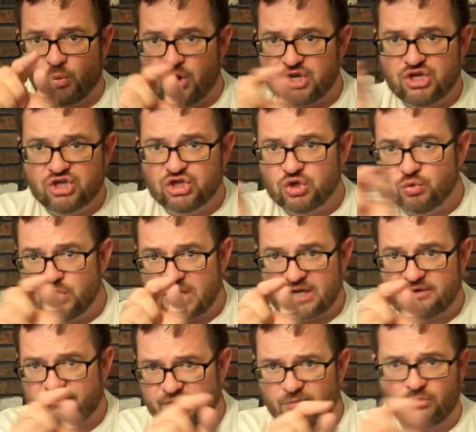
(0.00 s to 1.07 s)
one
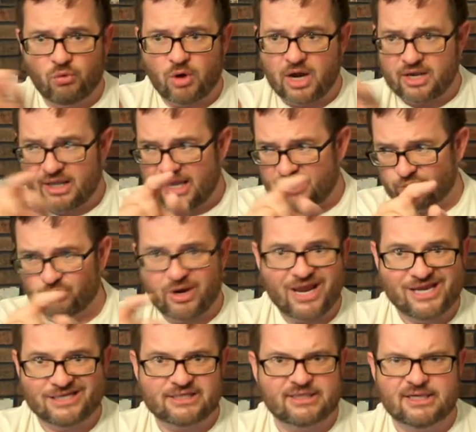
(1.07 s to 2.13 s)
unit from one like
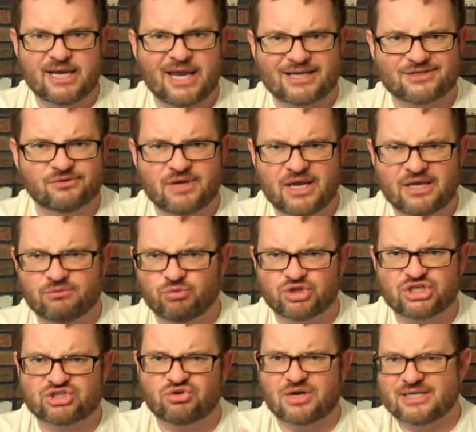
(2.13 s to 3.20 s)
ray to the next, okay?
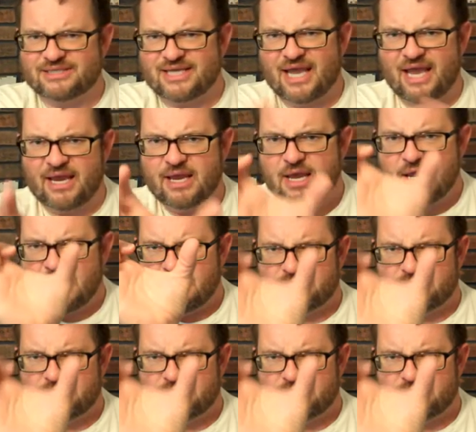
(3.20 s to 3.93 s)
We're just trying to say,